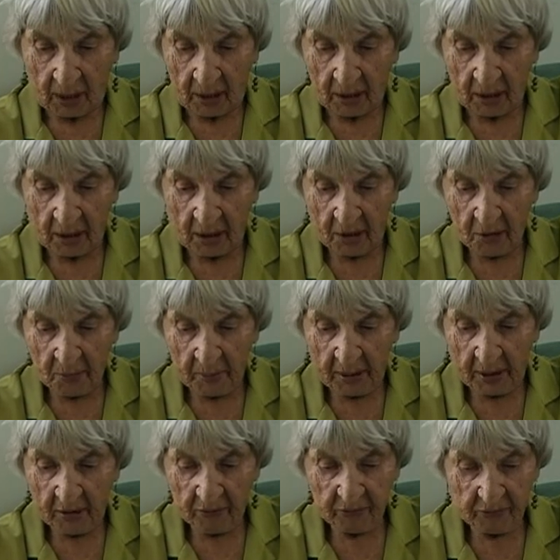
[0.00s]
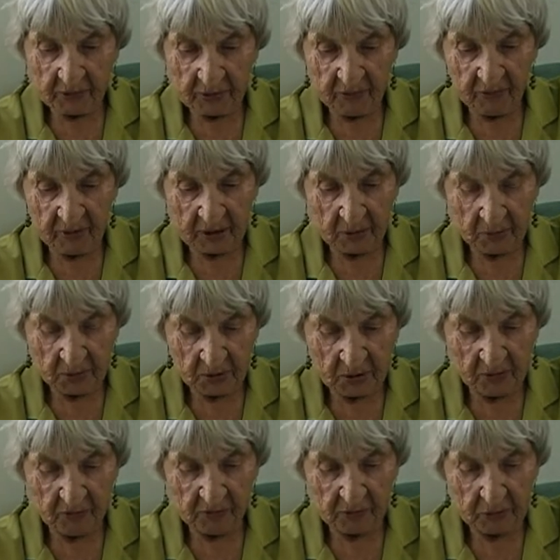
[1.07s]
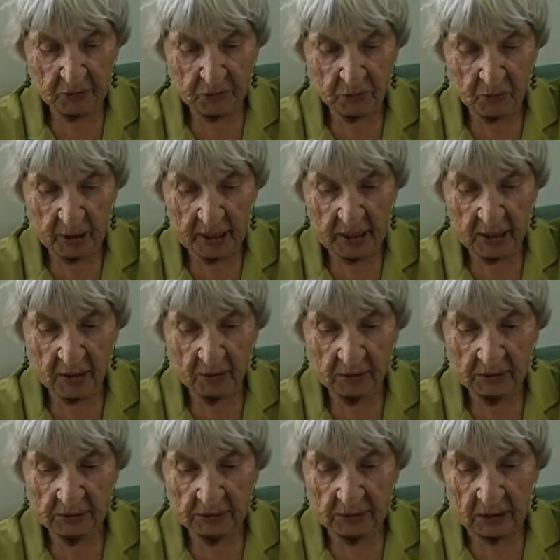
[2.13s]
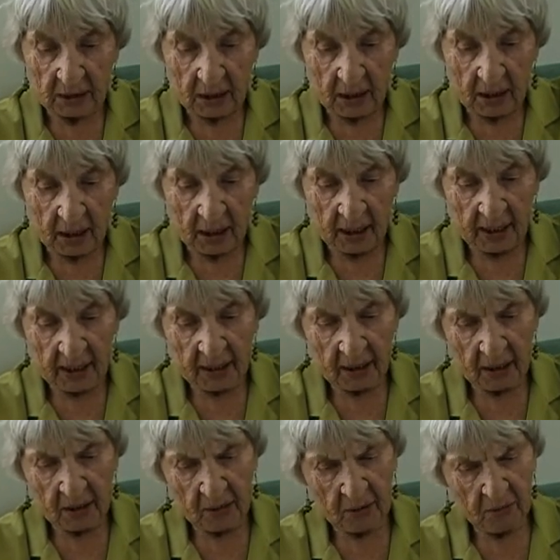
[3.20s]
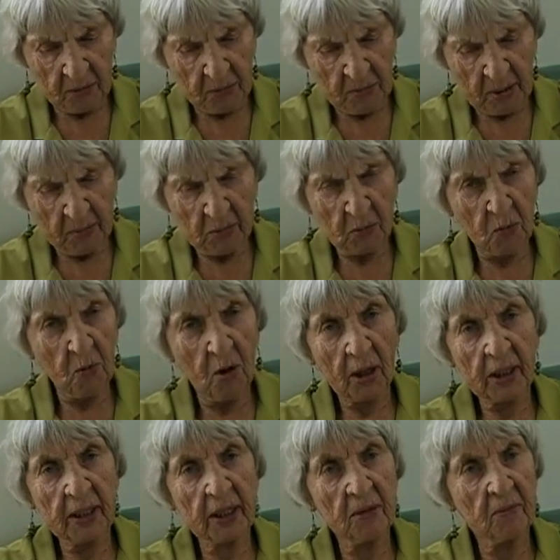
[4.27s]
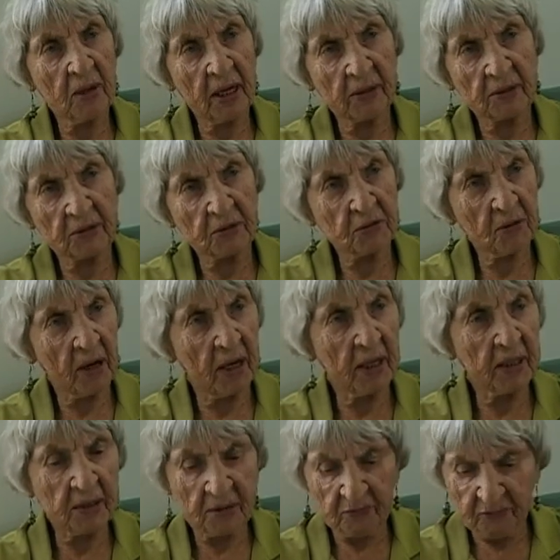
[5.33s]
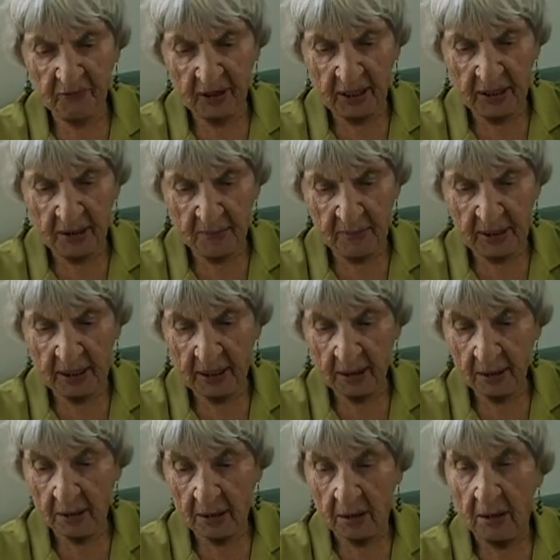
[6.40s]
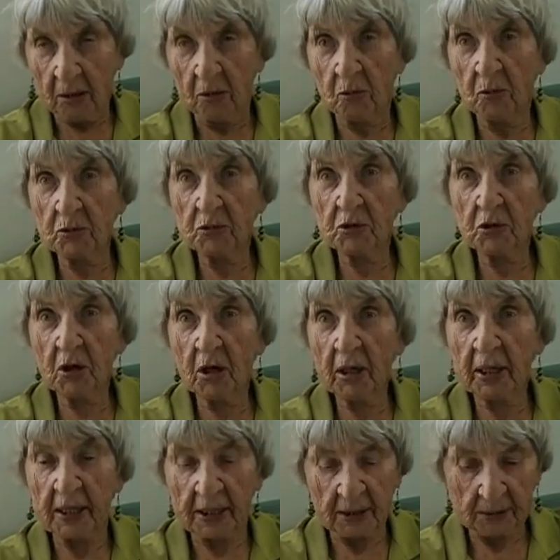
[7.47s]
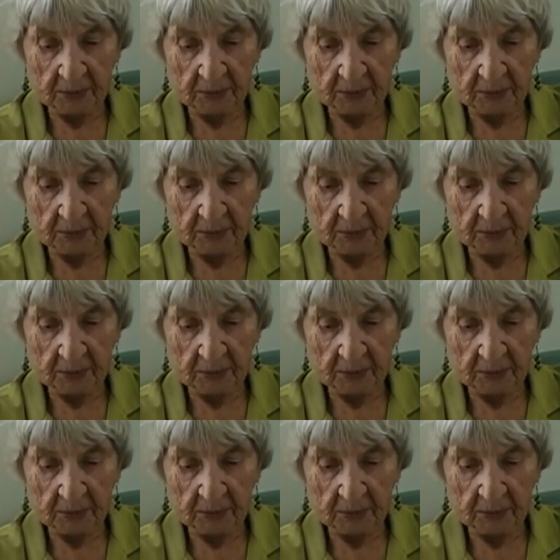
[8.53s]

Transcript: The other powerful event was our first radio. I remember walking around it trying to find the man who was talking.